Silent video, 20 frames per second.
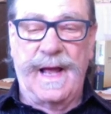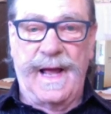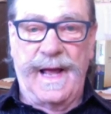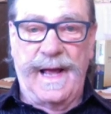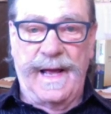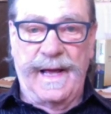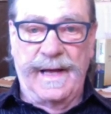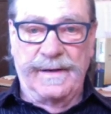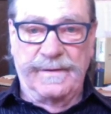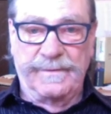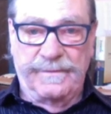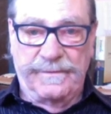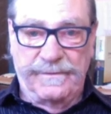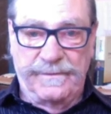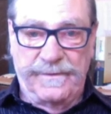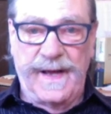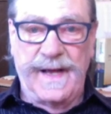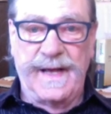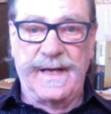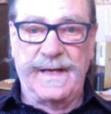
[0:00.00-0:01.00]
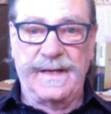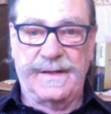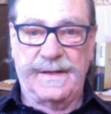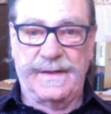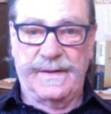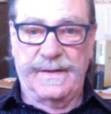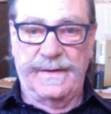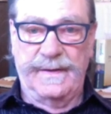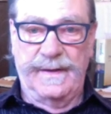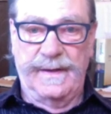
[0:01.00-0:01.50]
and
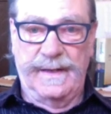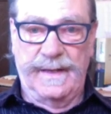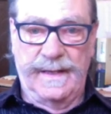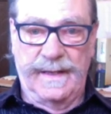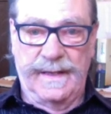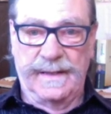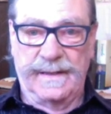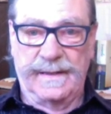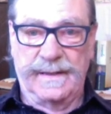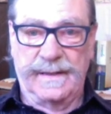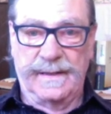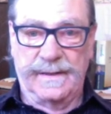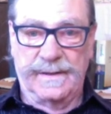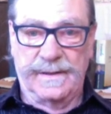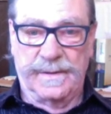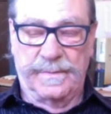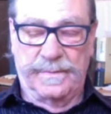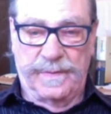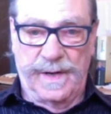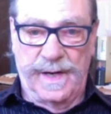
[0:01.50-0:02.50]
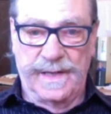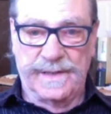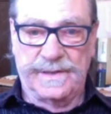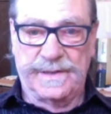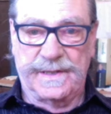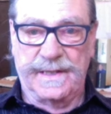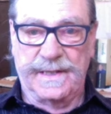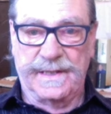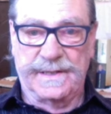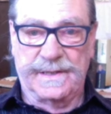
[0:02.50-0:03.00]
faith in the
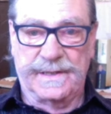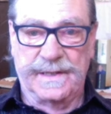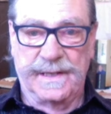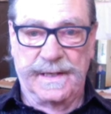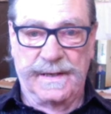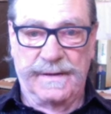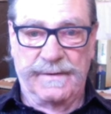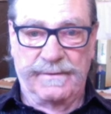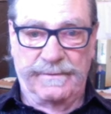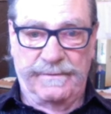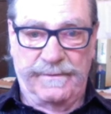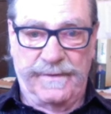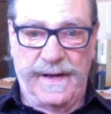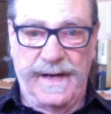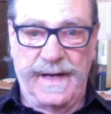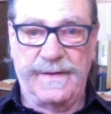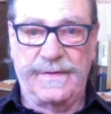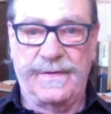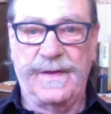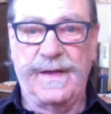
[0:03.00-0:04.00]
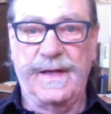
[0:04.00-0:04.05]
process. In